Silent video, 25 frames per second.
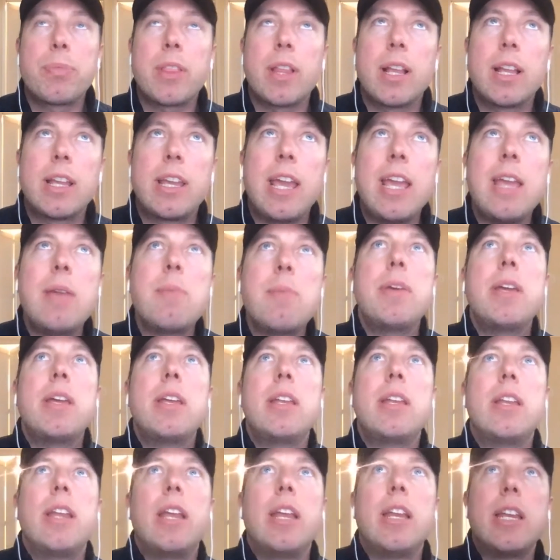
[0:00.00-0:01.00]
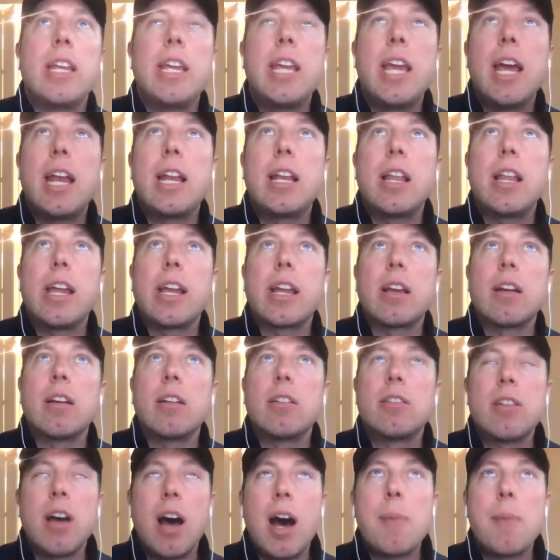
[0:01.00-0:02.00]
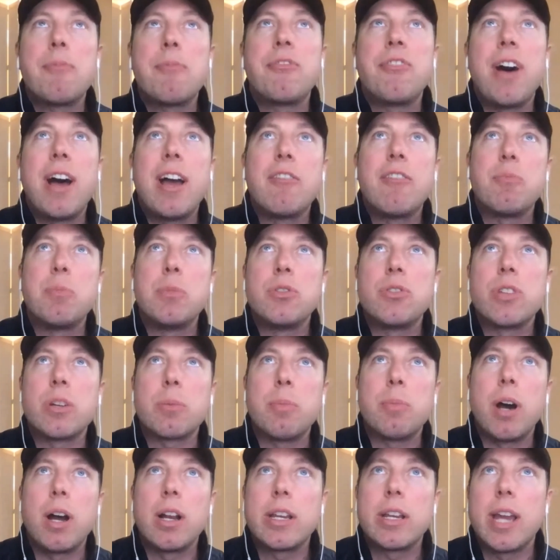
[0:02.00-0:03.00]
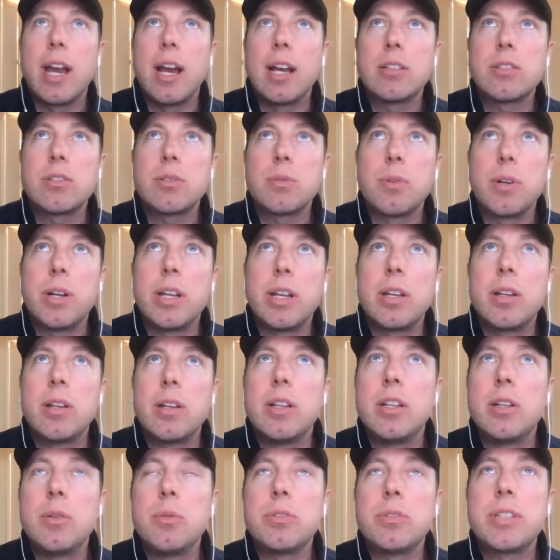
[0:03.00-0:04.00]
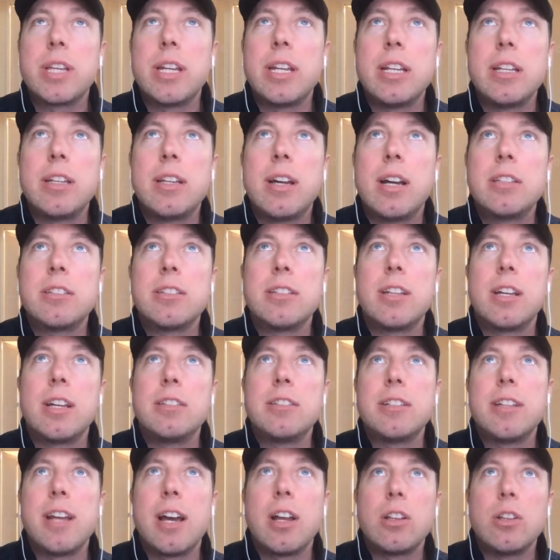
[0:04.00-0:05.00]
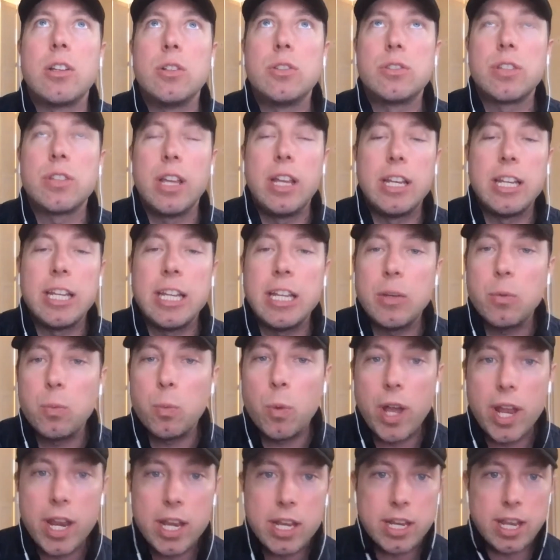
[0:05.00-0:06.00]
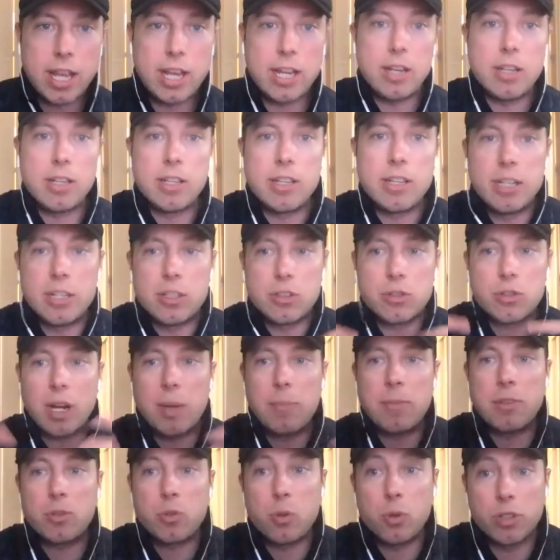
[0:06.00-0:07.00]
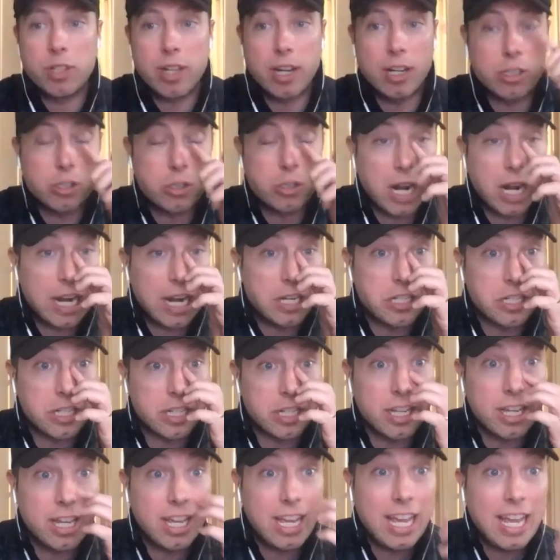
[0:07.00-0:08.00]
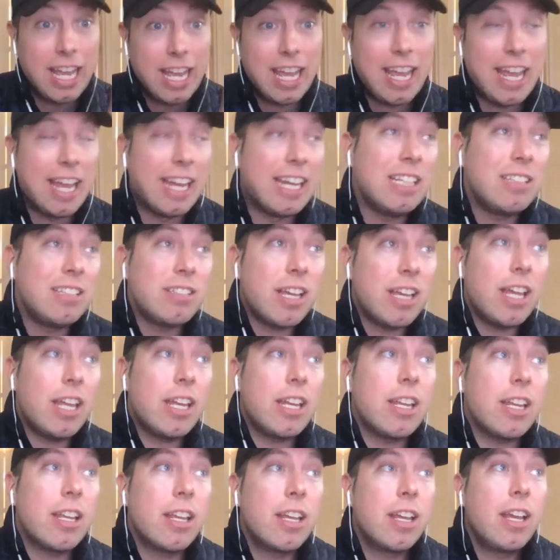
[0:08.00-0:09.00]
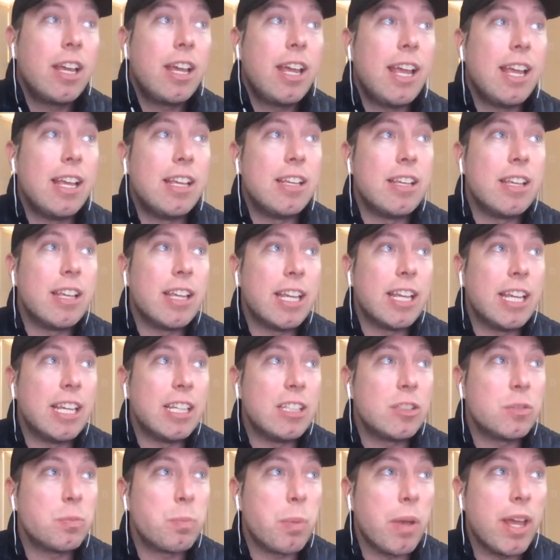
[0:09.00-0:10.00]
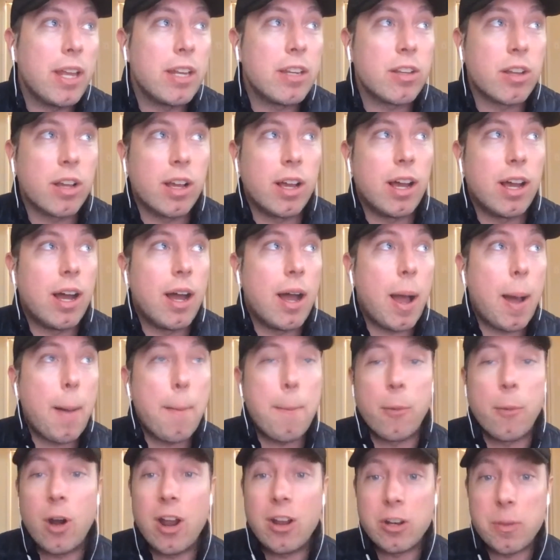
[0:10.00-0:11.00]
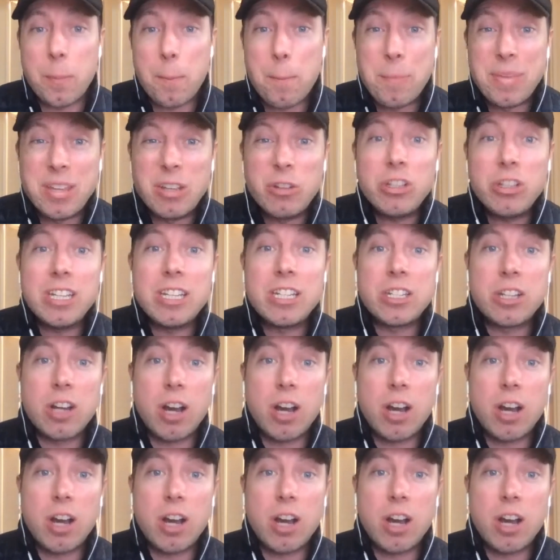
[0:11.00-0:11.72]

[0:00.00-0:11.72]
came in, and he had like a top 5 music podcasts, right? And he was getting tons and tons of downloads. And he went in and he described his whole entire strategy. And he said he spent around $1 million